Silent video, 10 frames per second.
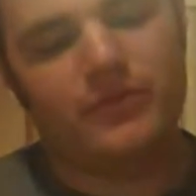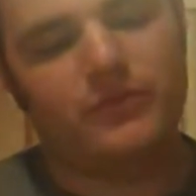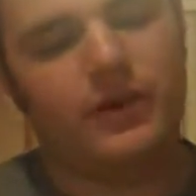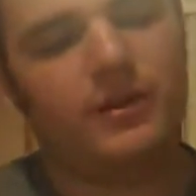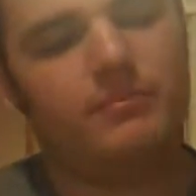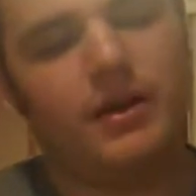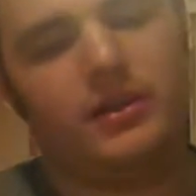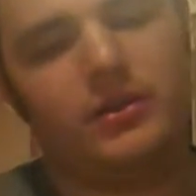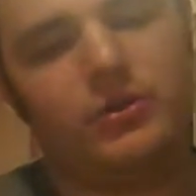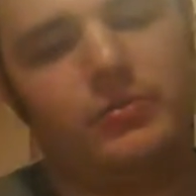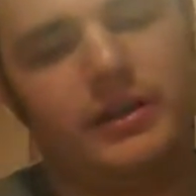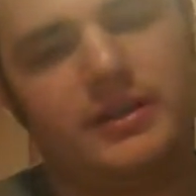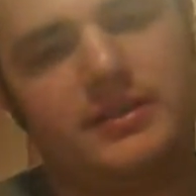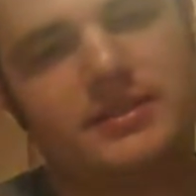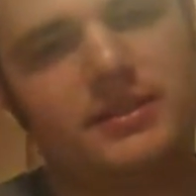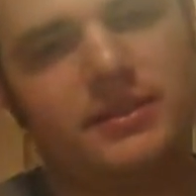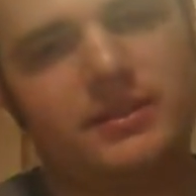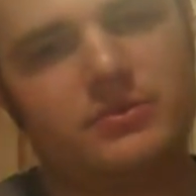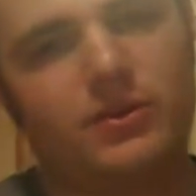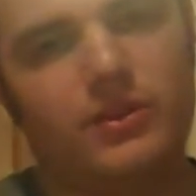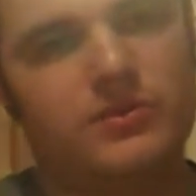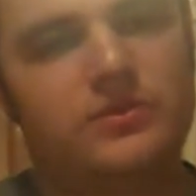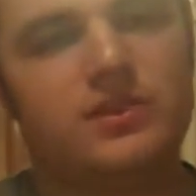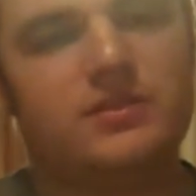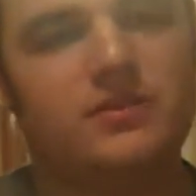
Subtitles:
Very mellow, but it's one of those drinks